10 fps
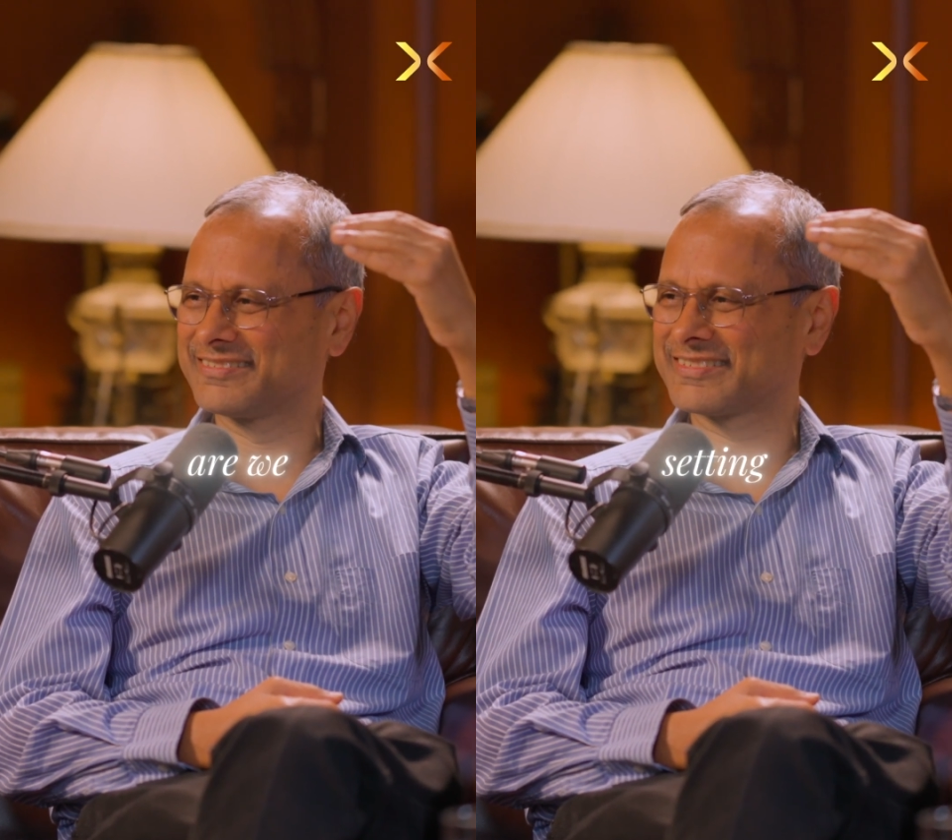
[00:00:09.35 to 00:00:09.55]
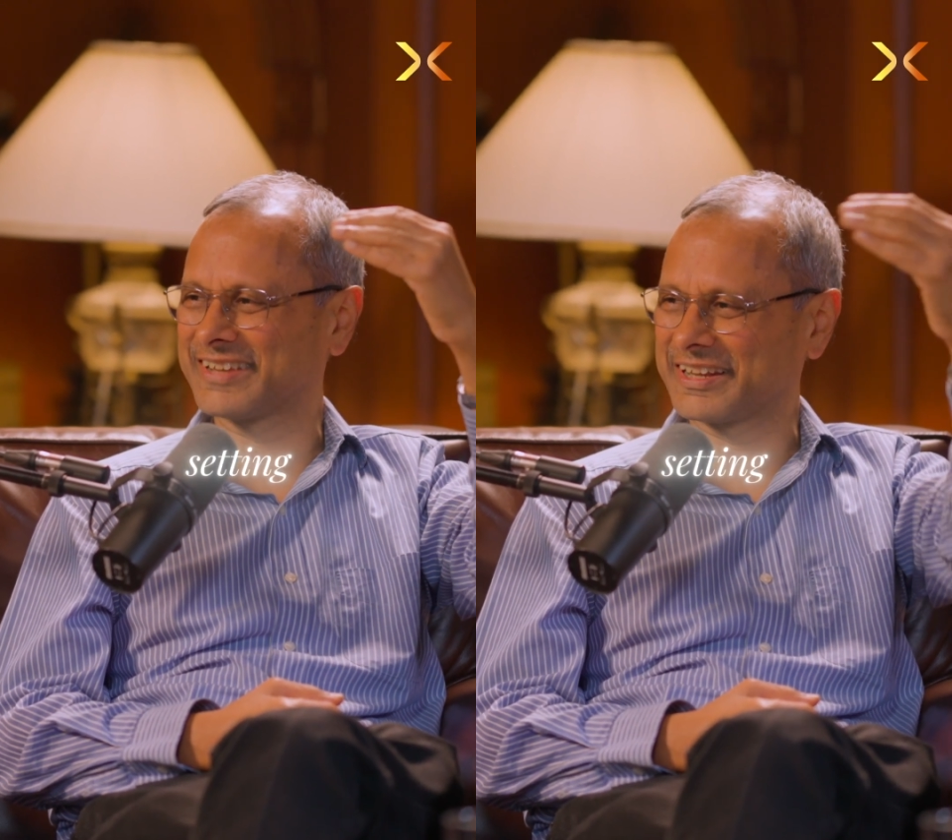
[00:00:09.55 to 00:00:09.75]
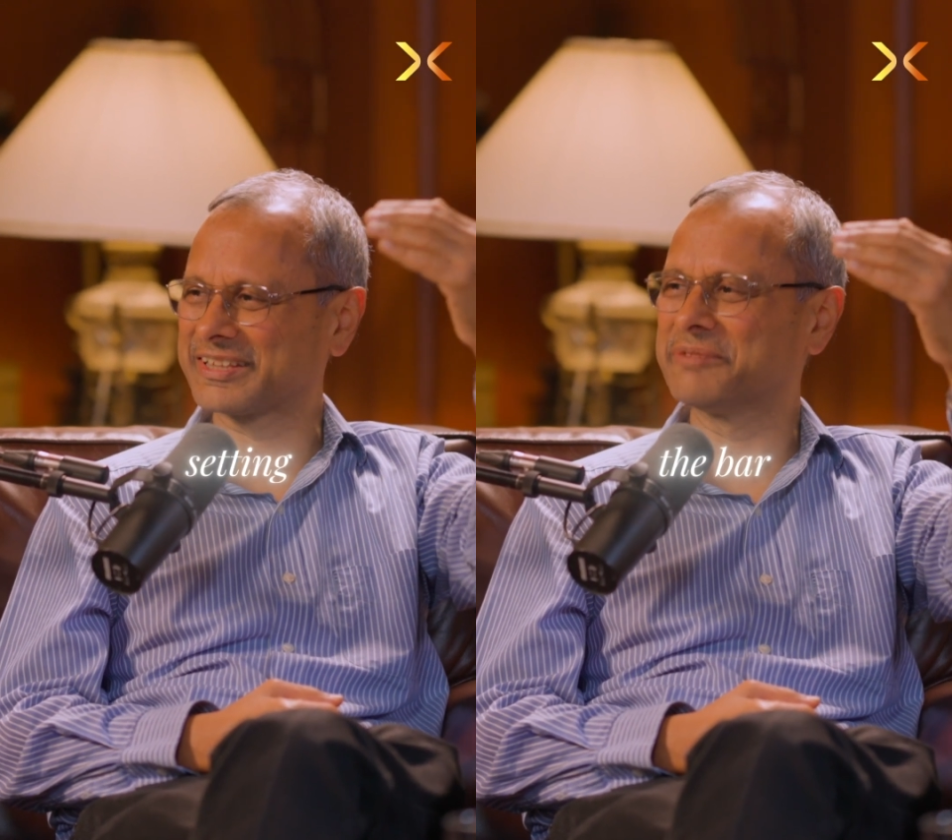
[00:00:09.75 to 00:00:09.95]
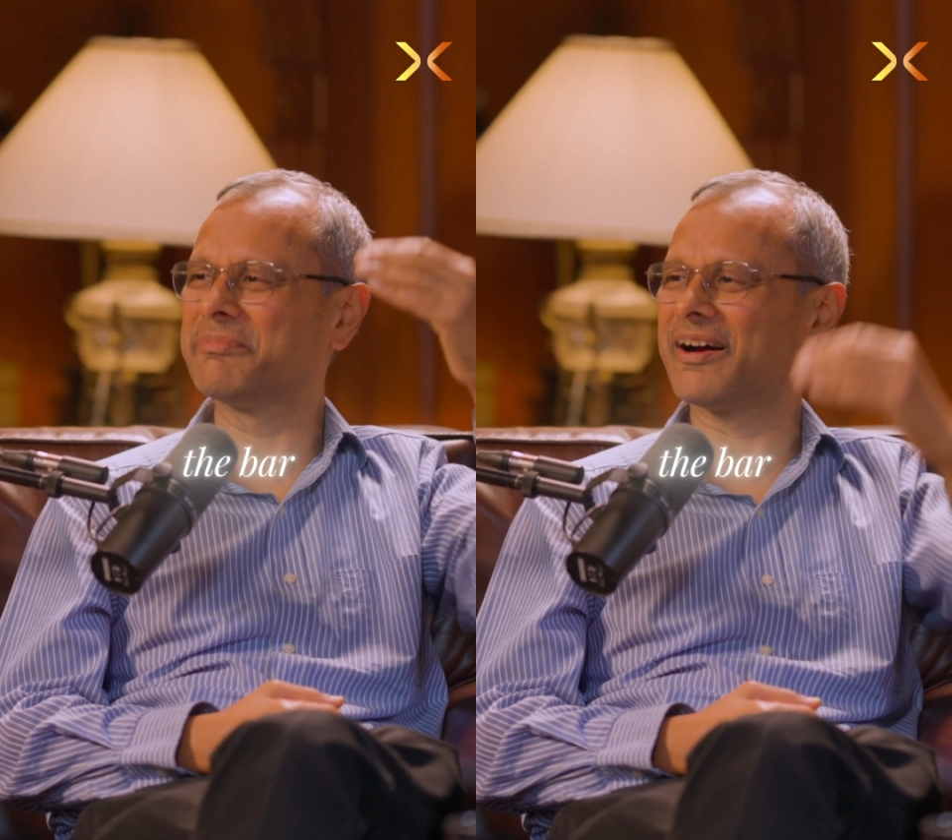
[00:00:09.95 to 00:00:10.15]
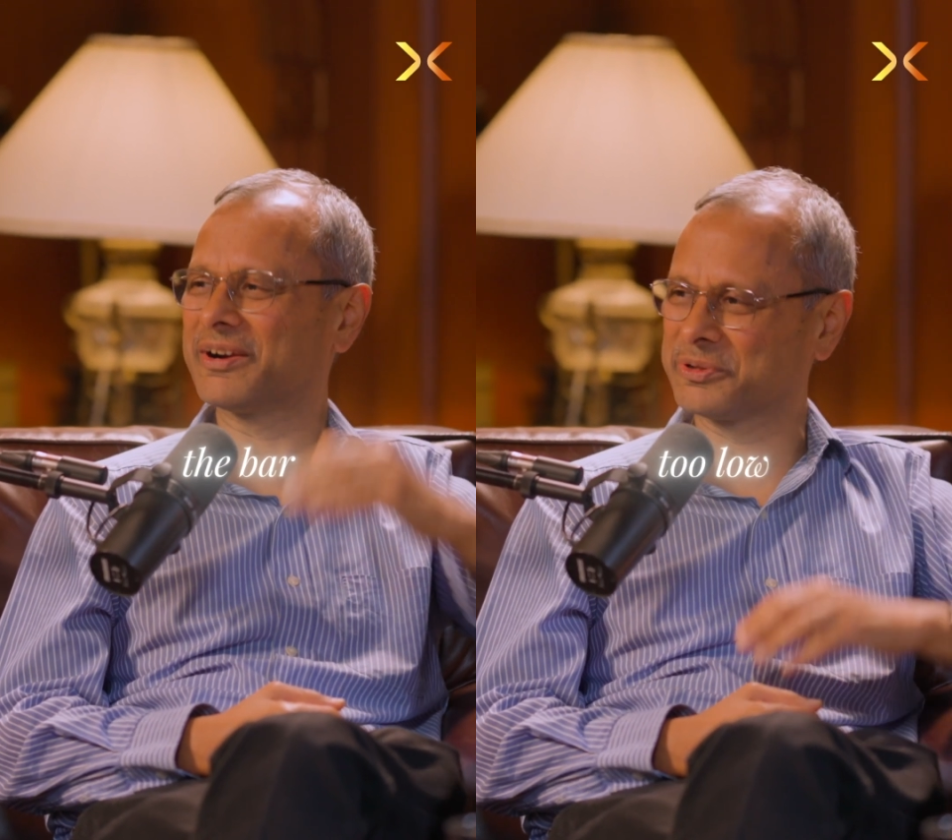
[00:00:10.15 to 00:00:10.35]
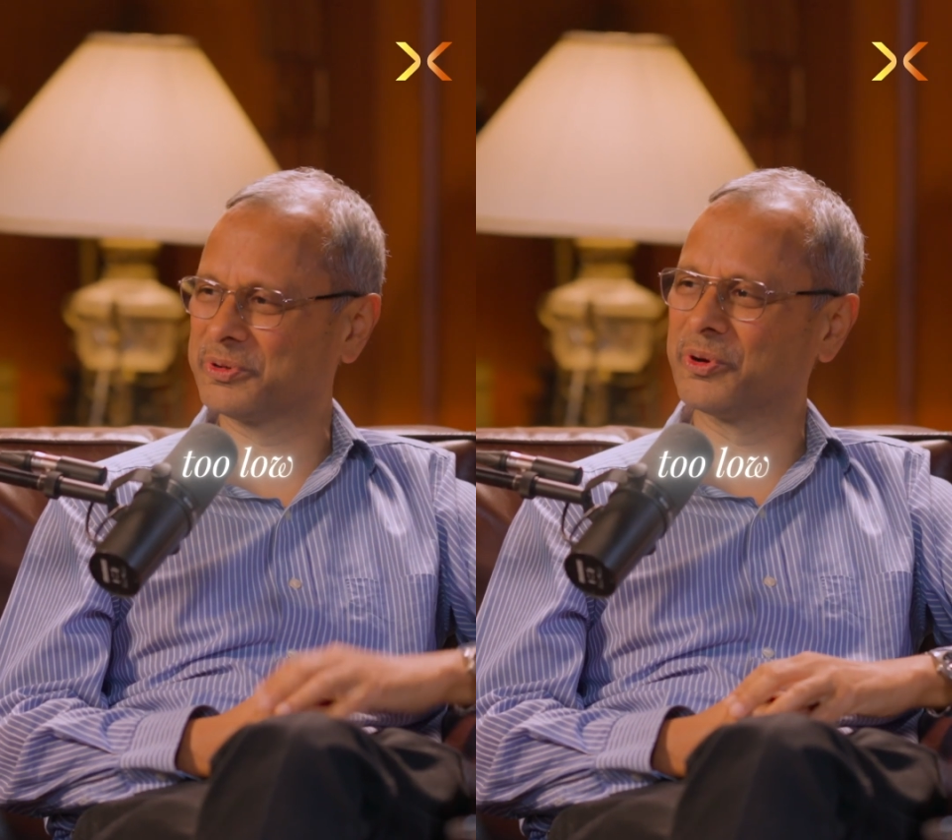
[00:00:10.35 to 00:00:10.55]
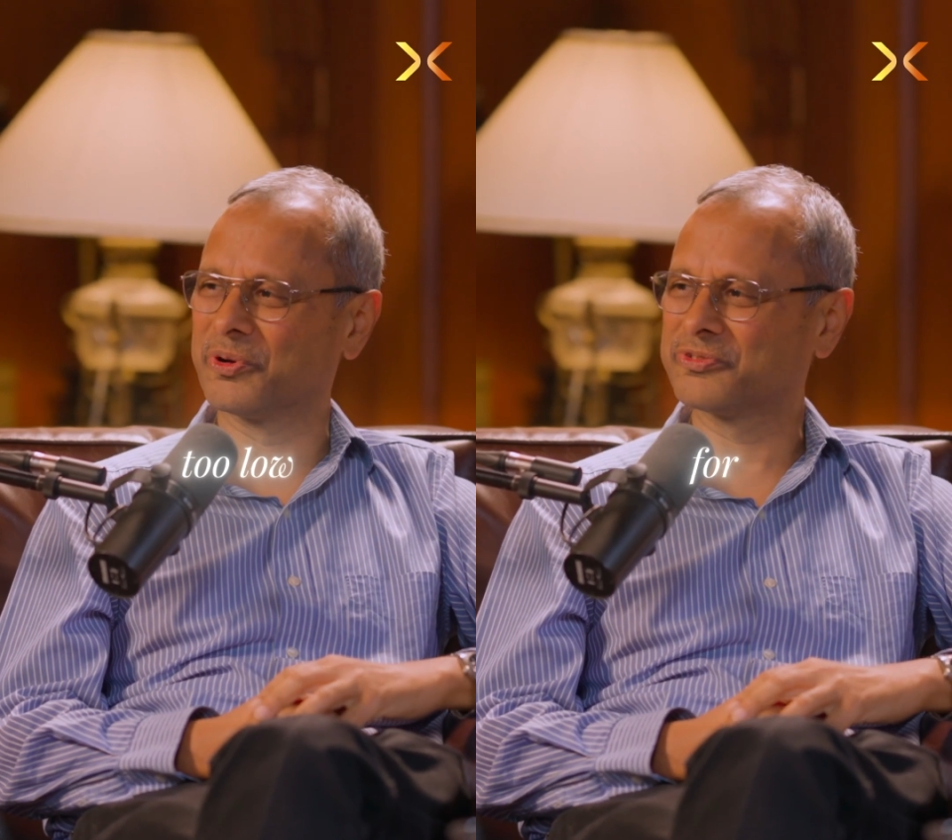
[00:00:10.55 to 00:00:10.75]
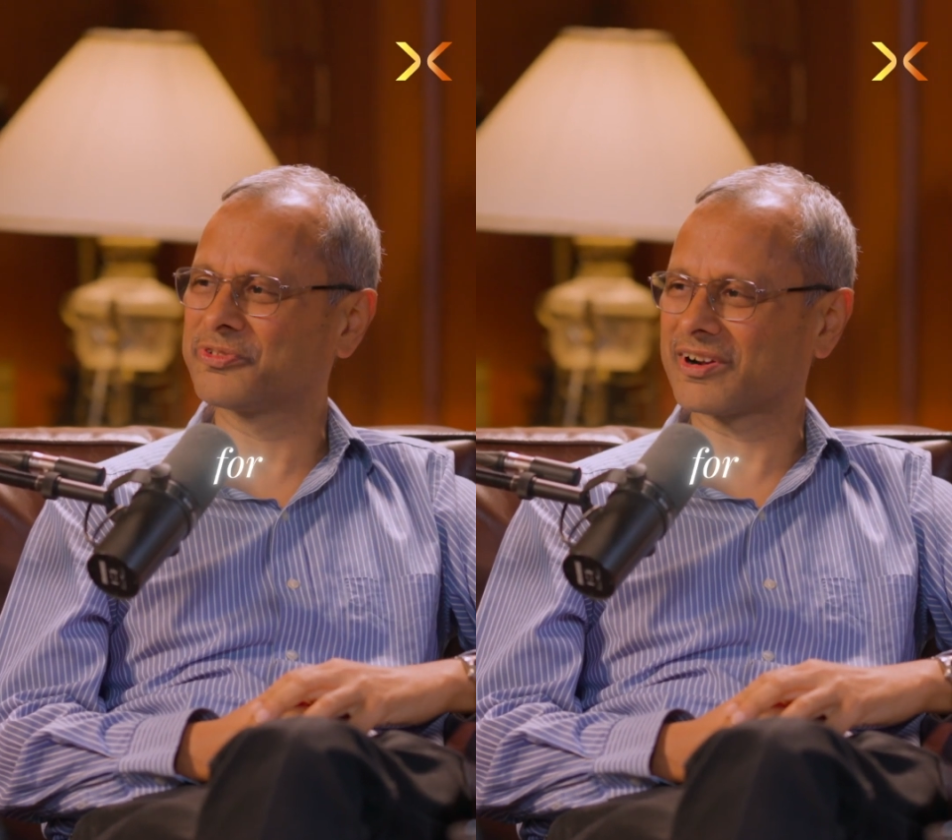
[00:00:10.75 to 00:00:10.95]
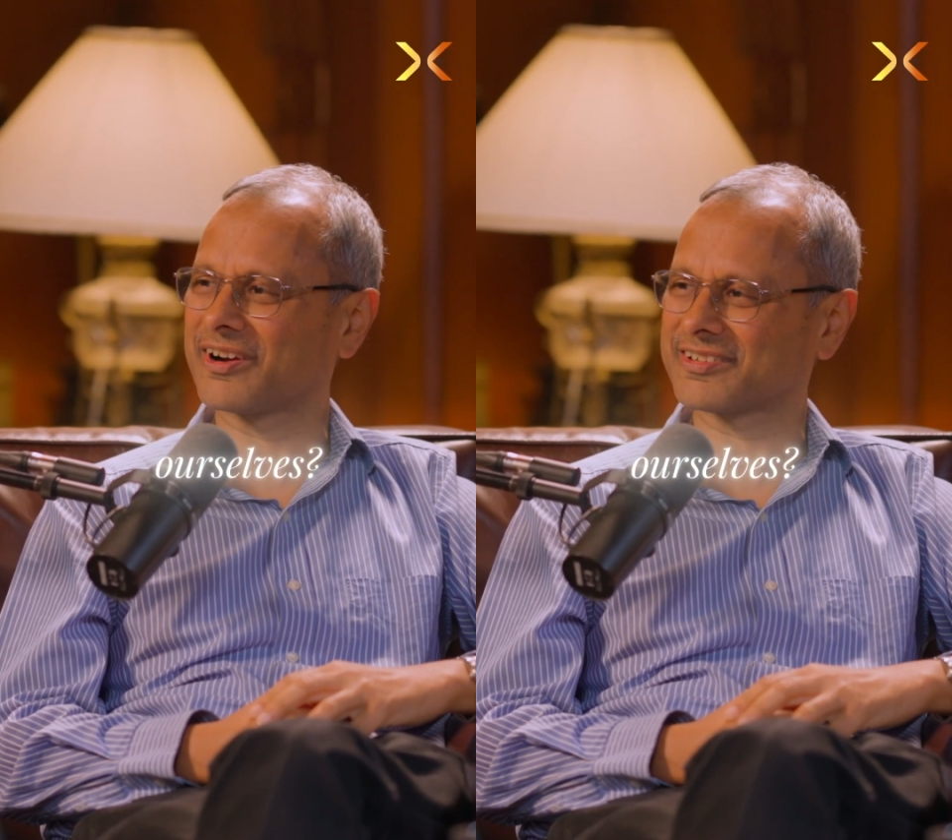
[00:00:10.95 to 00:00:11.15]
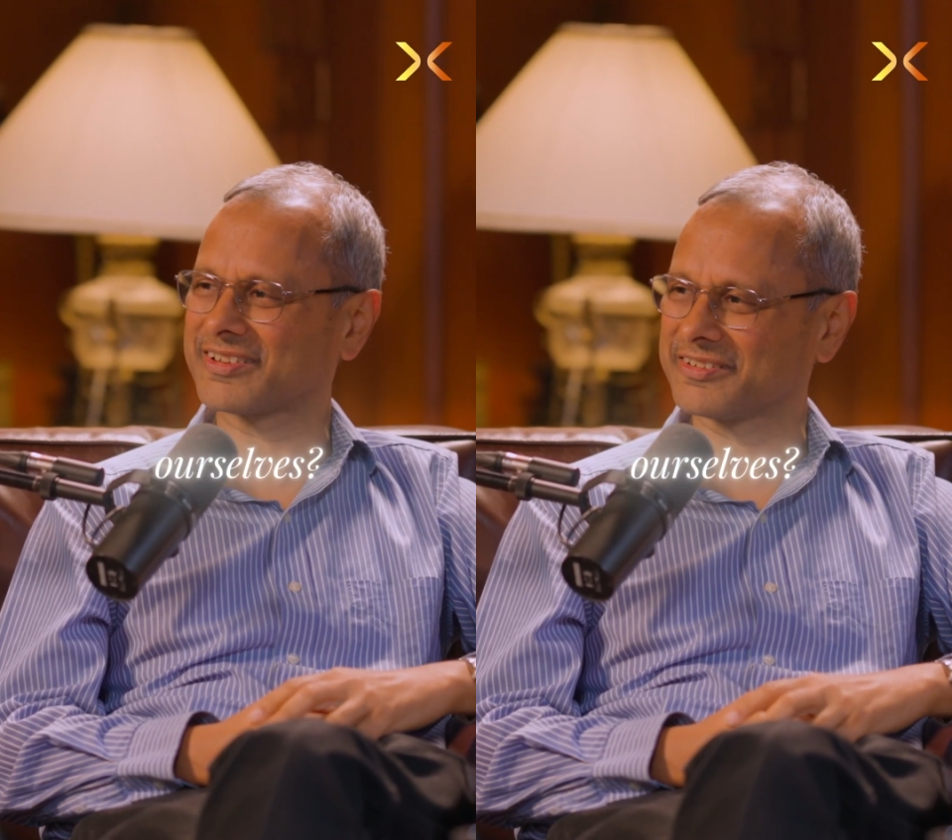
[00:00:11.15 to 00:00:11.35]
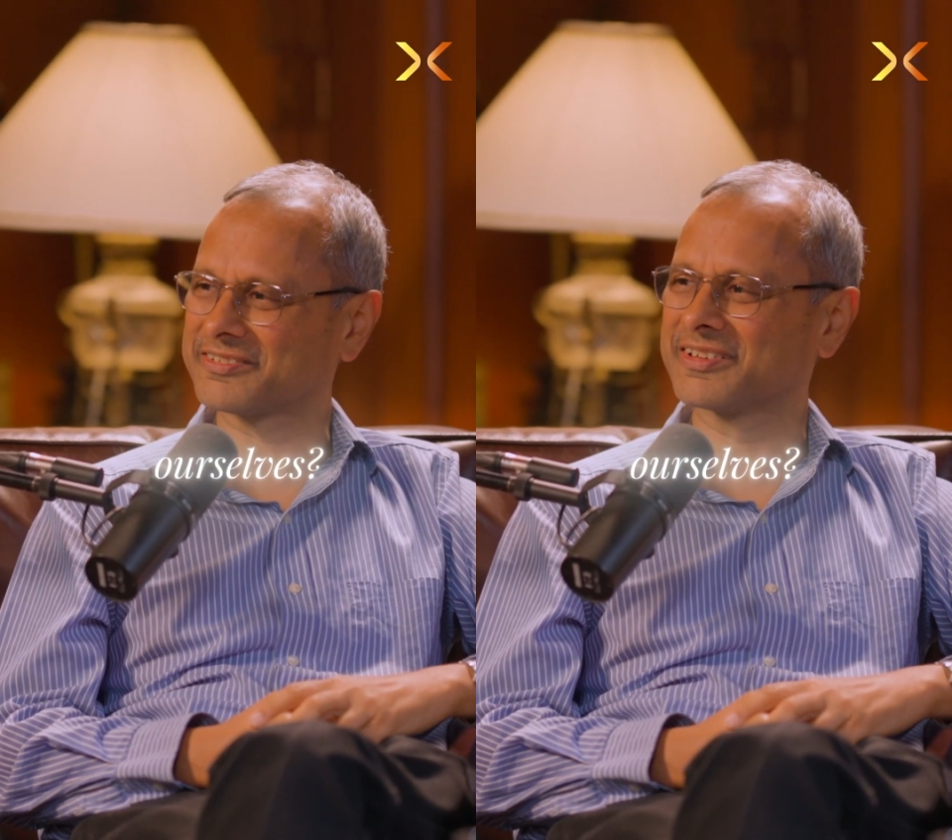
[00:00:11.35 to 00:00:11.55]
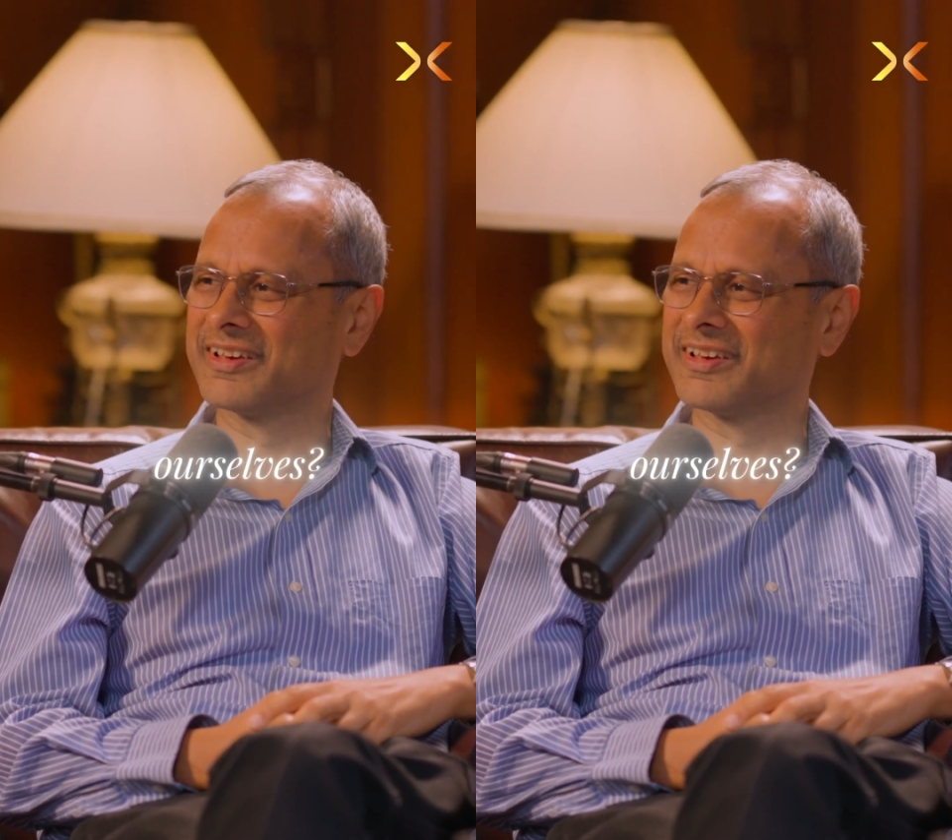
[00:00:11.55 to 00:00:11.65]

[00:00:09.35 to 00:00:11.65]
setting the bar too low for ourselves?